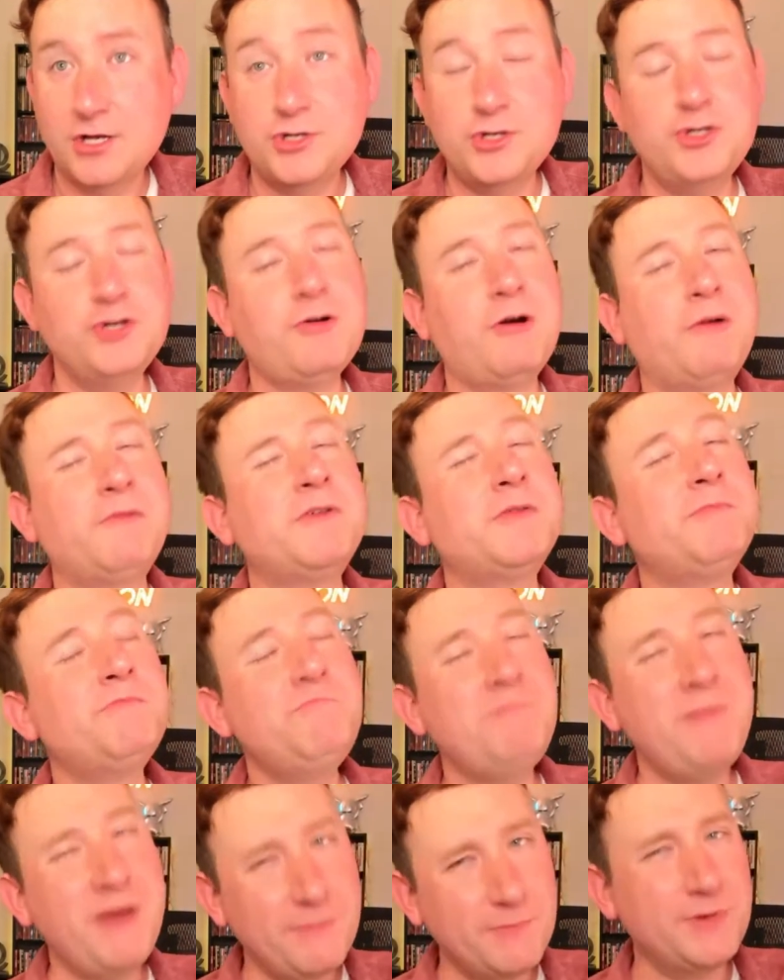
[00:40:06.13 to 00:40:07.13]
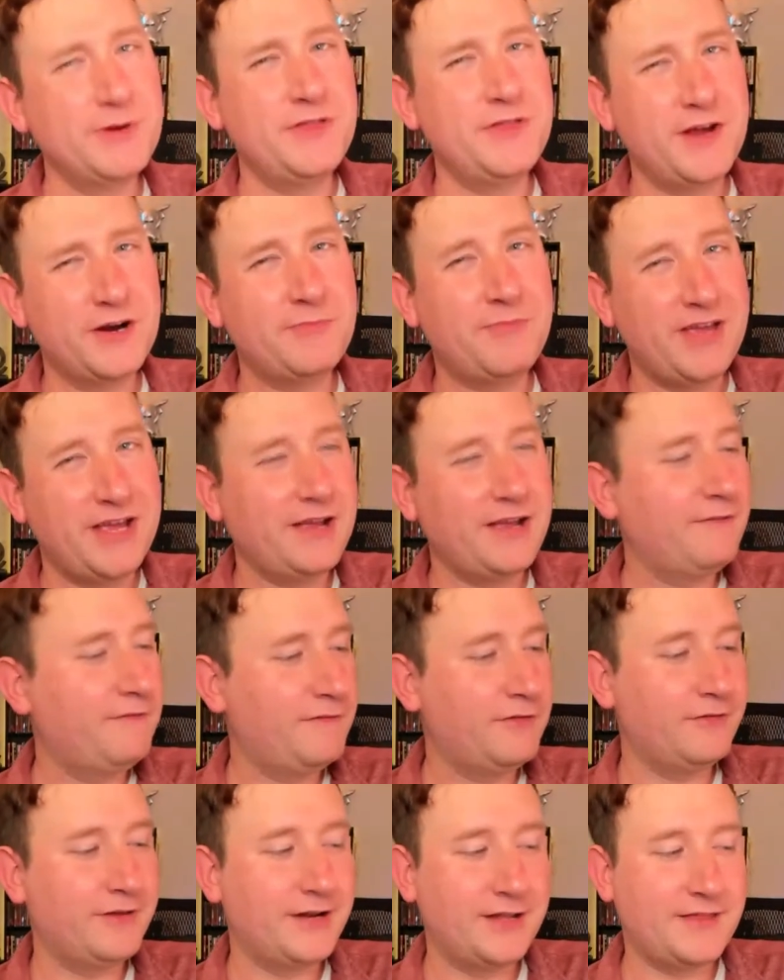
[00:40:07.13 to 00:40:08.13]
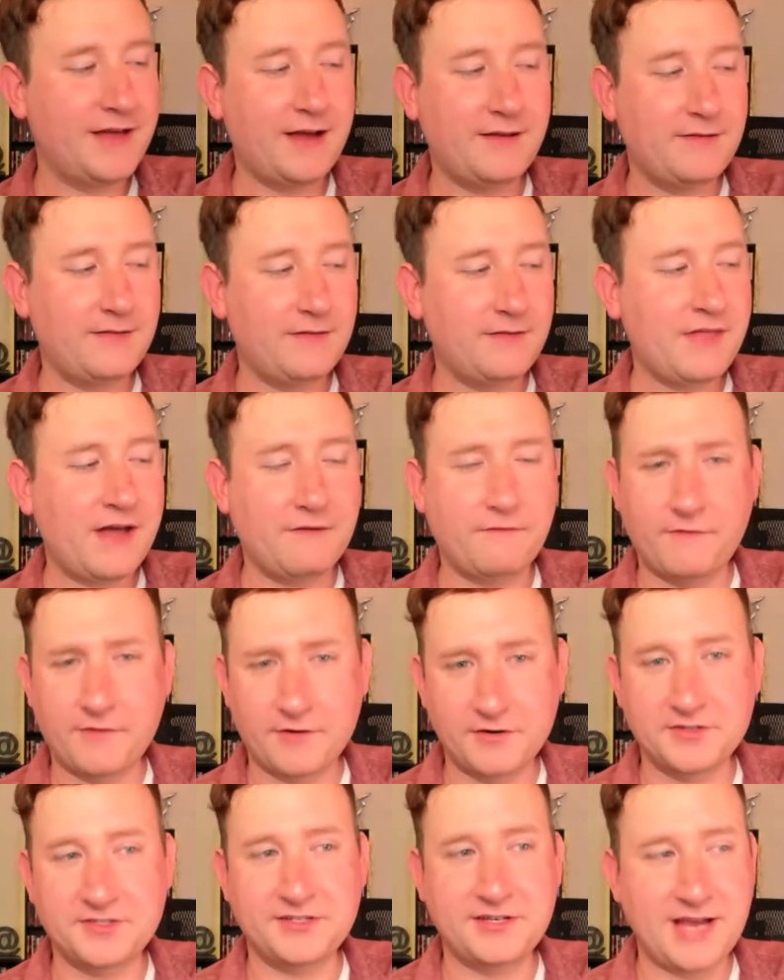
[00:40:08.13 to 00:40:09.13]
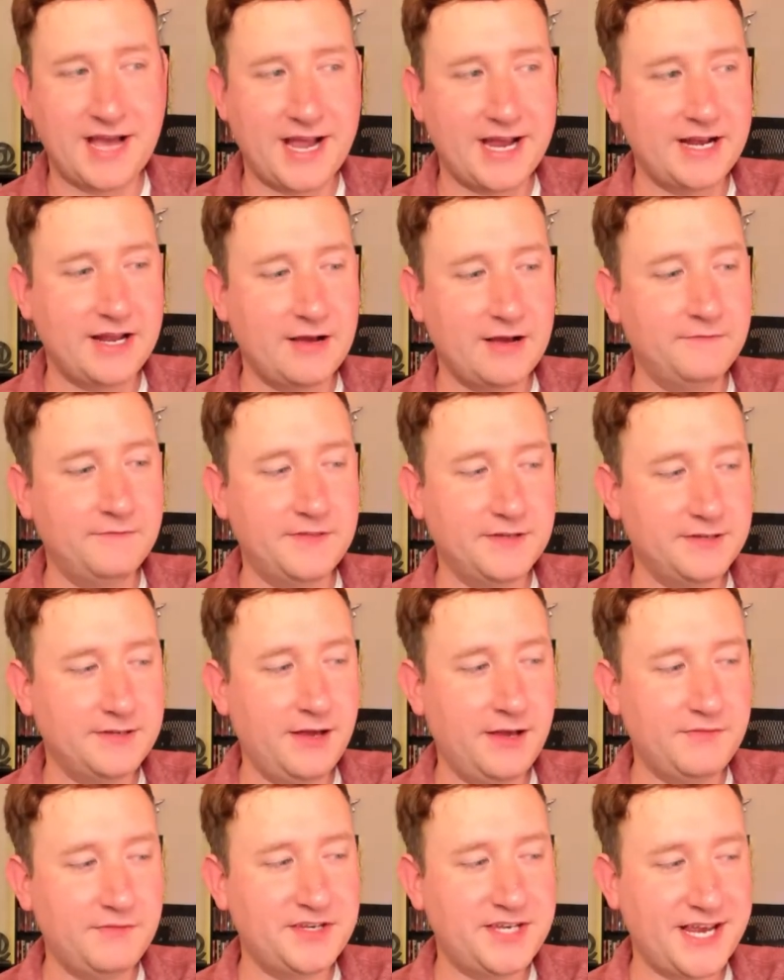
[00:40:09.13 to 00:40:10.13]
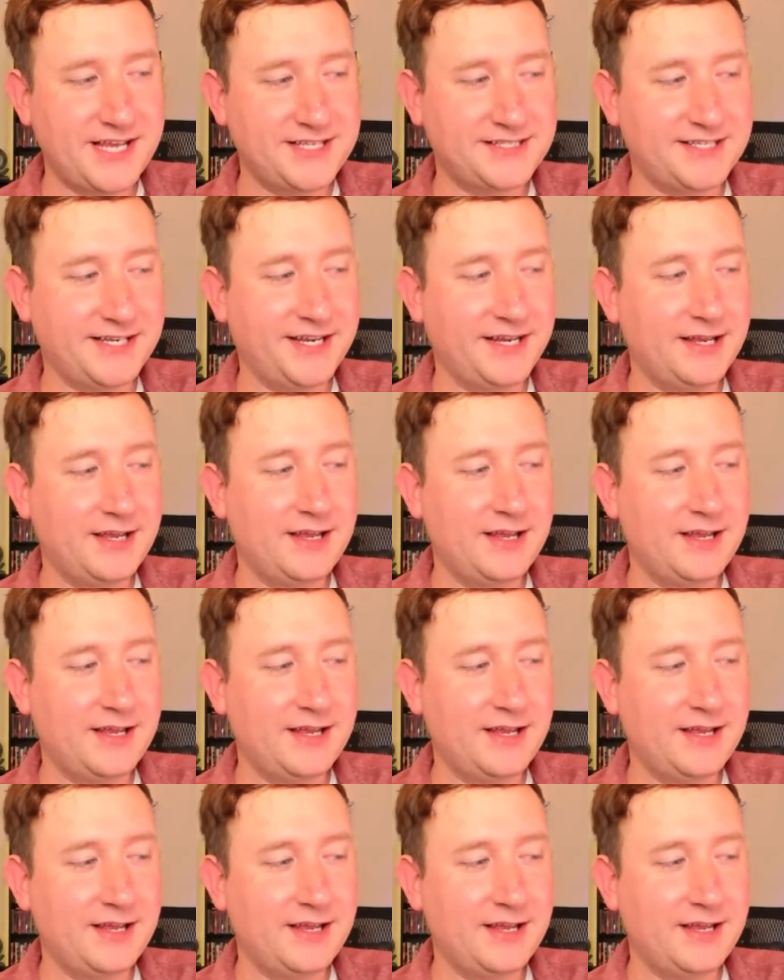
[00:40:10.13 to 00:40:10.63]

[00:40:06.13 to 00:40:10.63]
Do I remember there being food at that first night of the tasting?